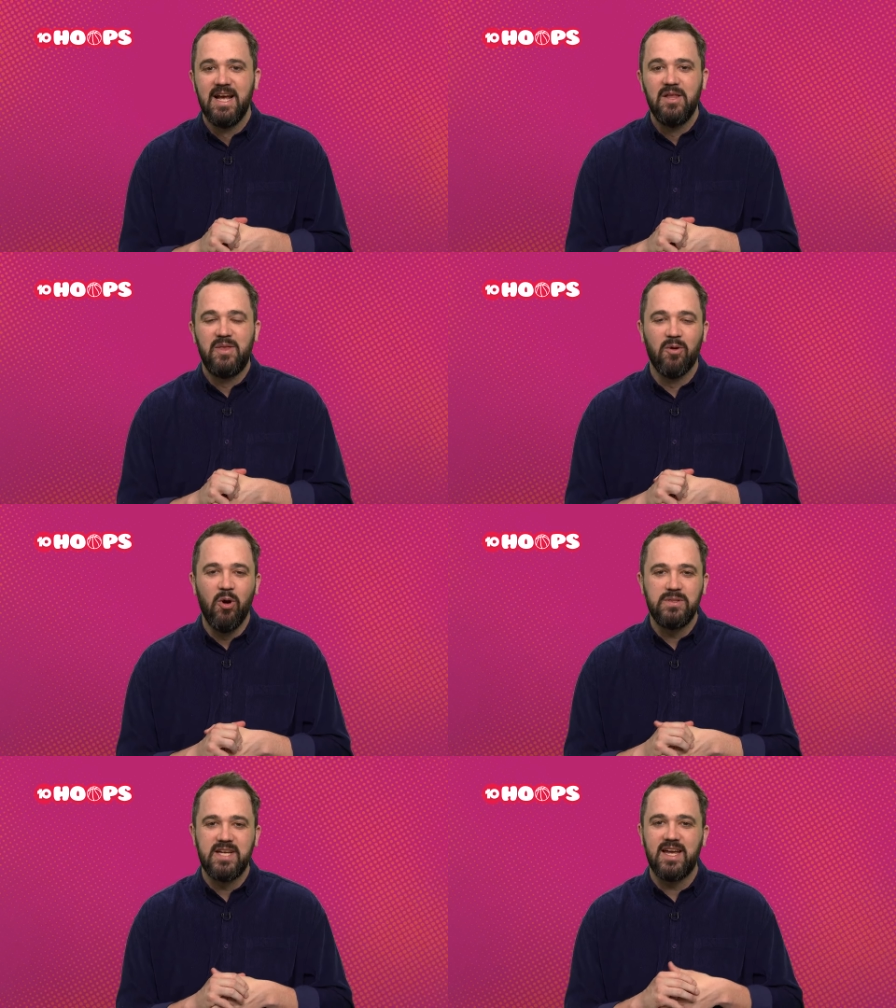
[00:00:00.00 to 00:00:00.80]
They're
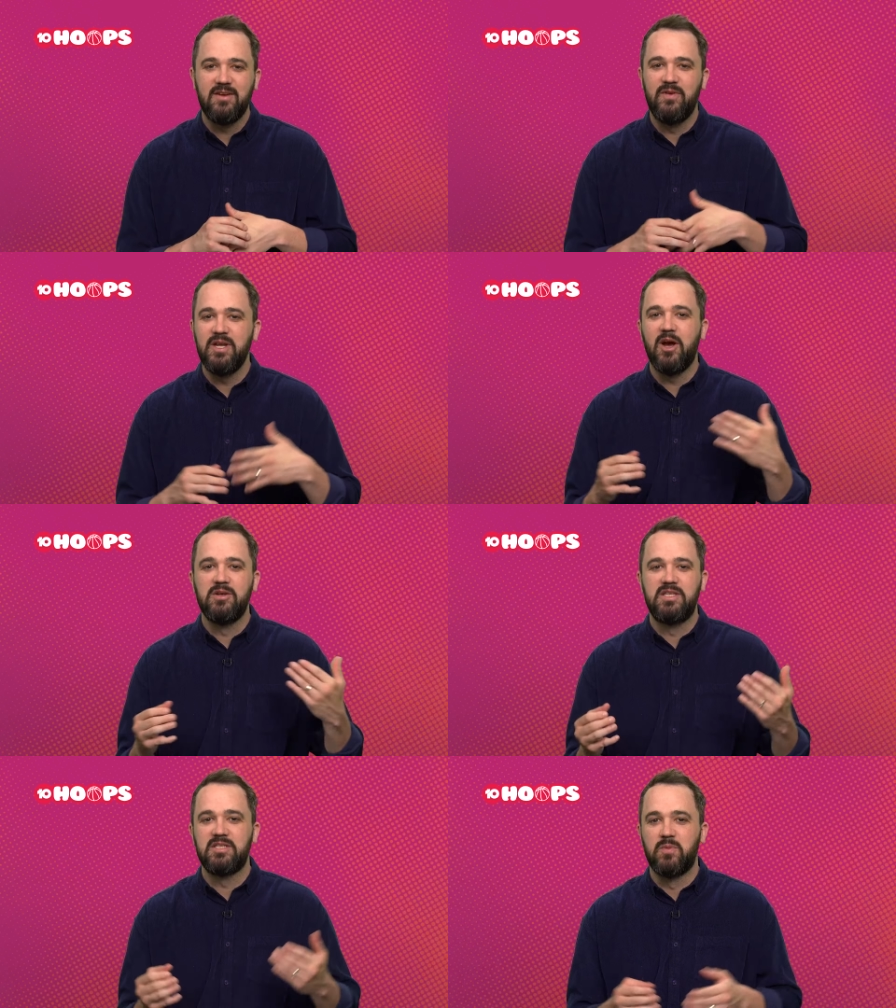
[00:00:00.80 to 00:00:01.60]
all taking
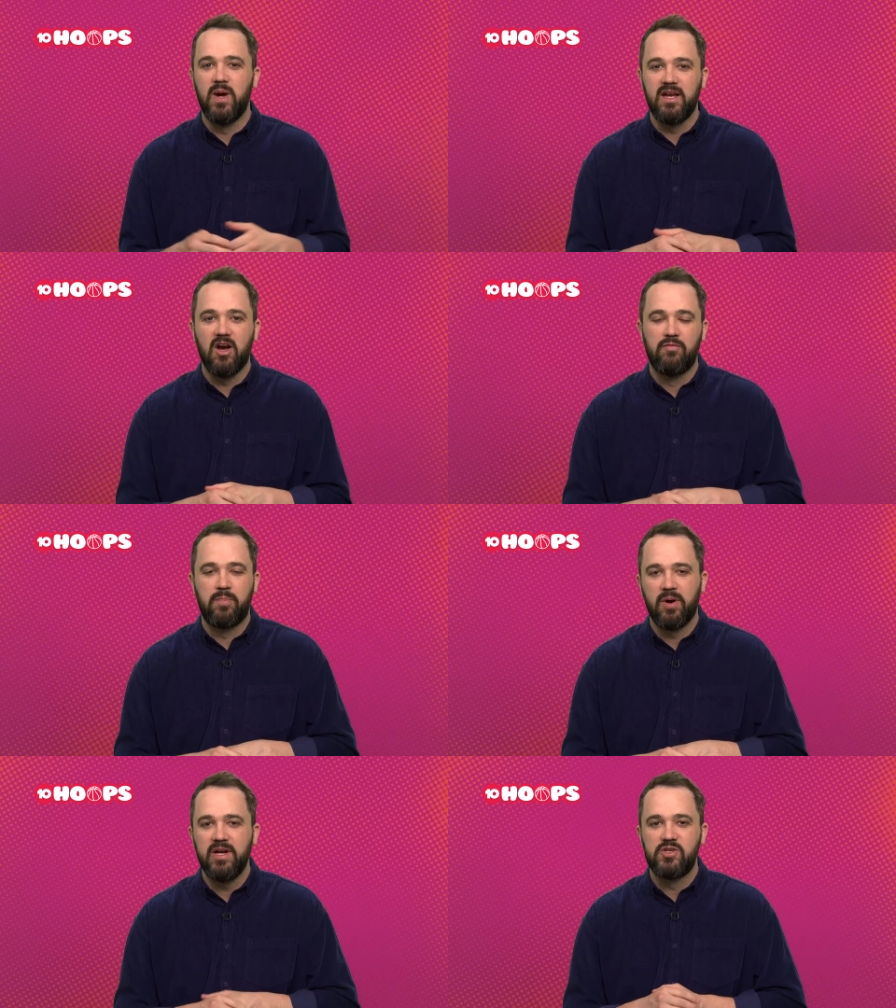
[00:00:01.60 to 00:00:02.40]
videos this week of
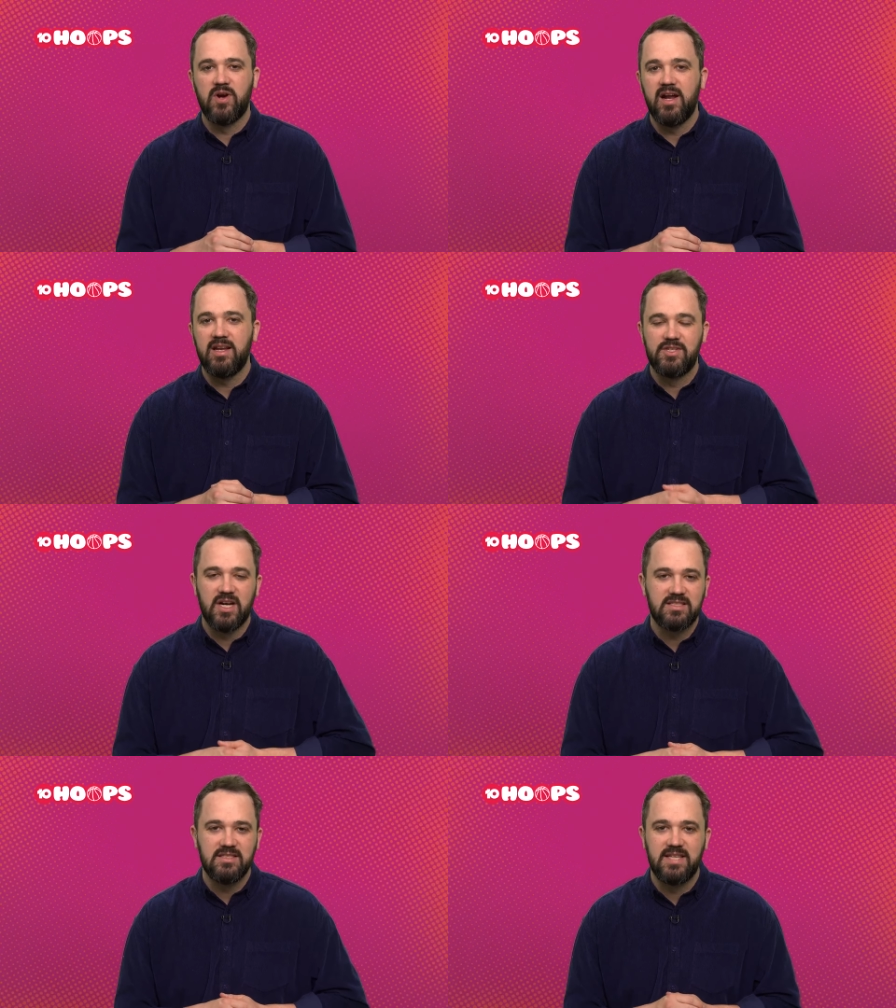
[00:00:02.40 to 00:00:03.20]
pre-training
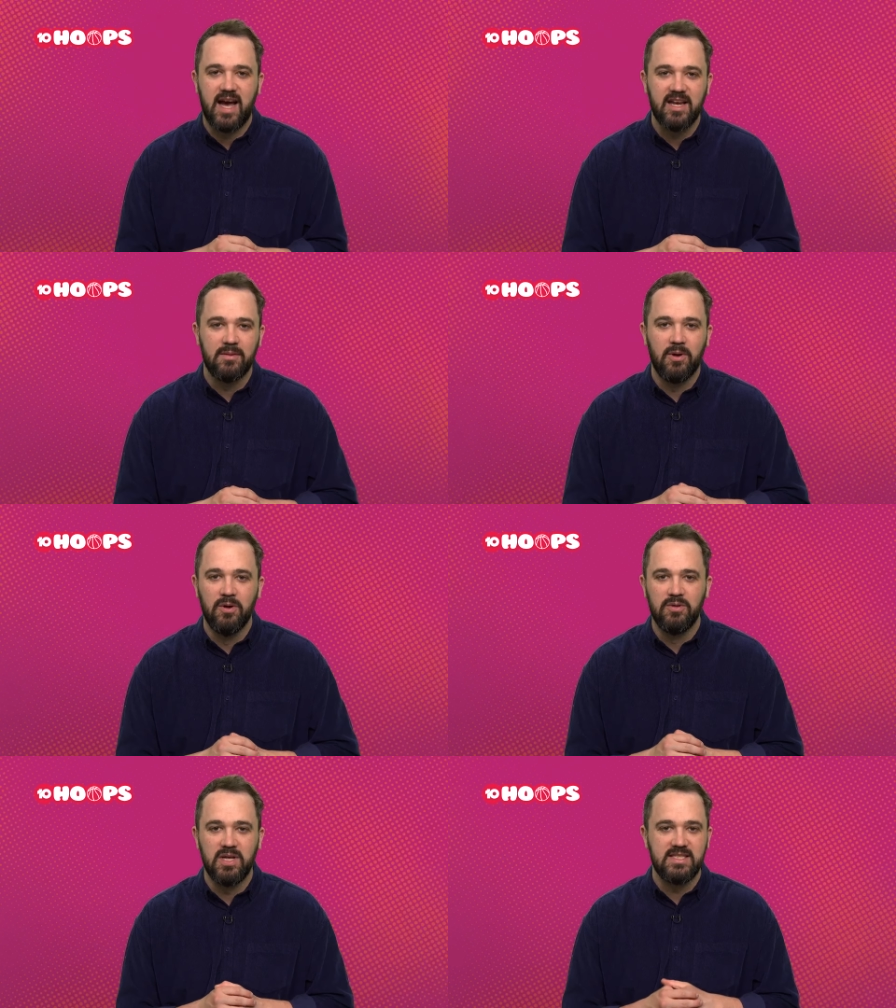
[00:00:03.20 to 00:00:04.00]
Justin Tatum,
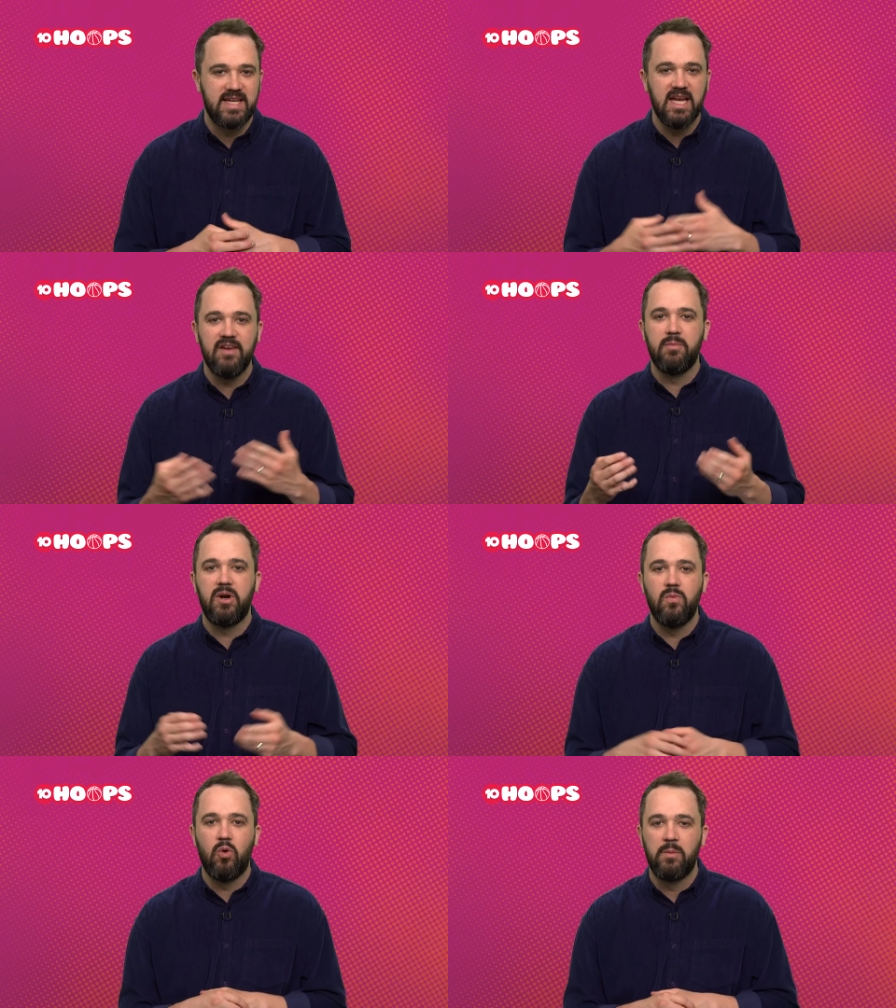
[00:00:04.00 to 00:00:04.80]
who is getting
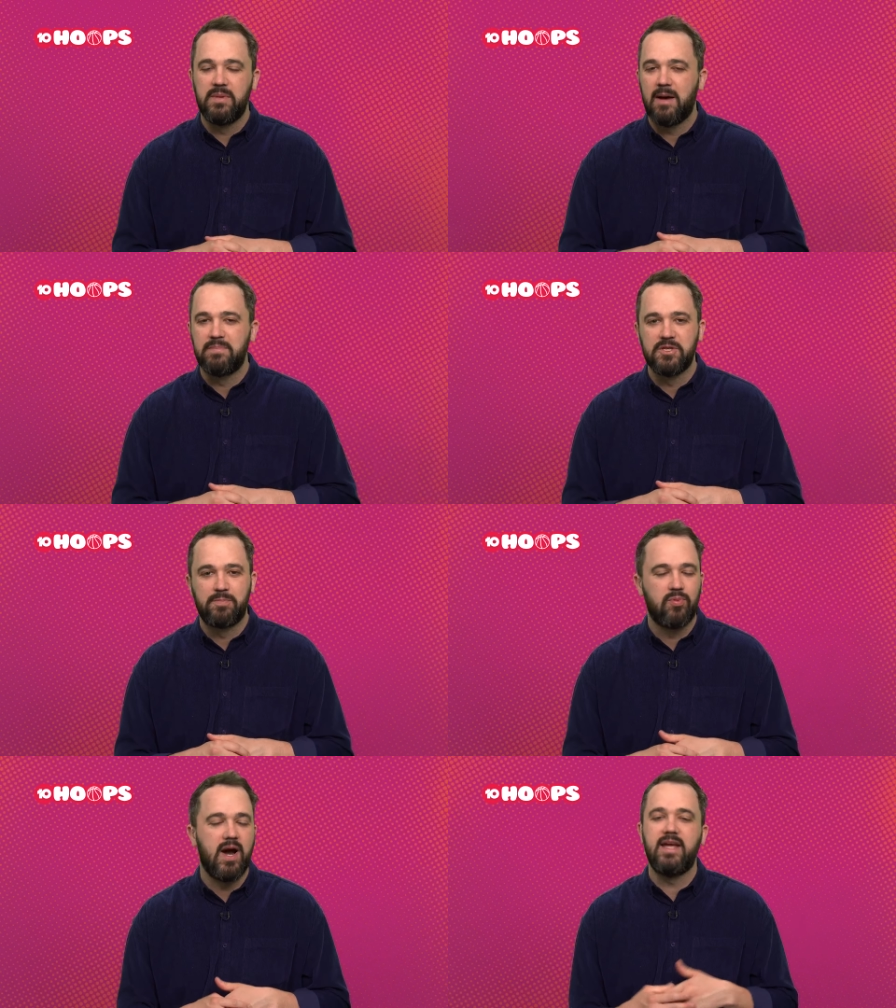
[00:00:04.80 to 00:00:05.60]
everybody warmed up, just
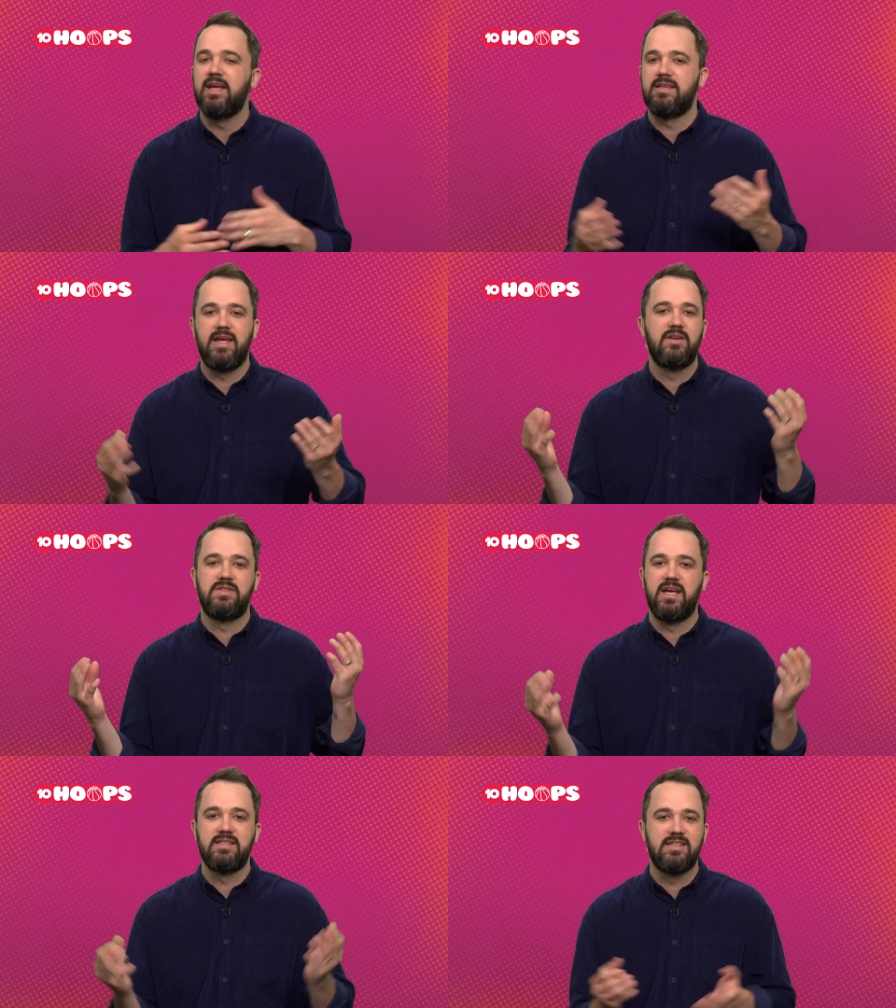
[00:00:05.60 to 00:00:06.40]
breaking it down,
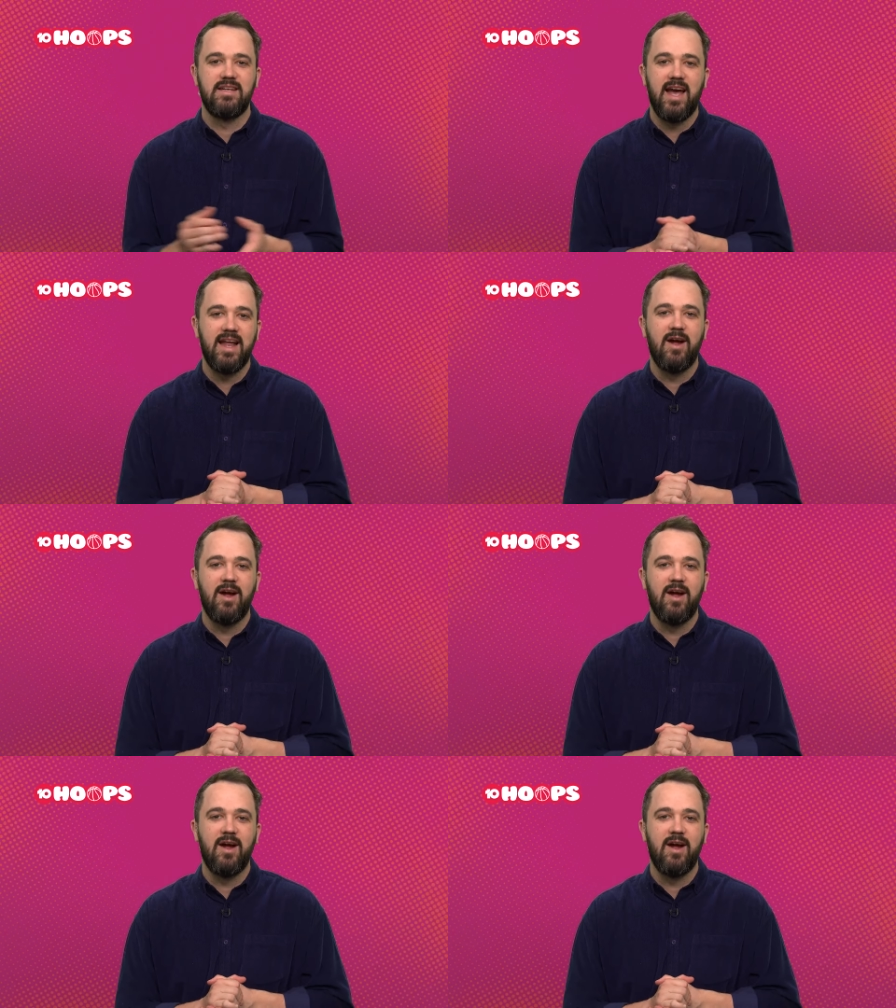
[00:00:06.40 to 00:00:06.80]
dancing. And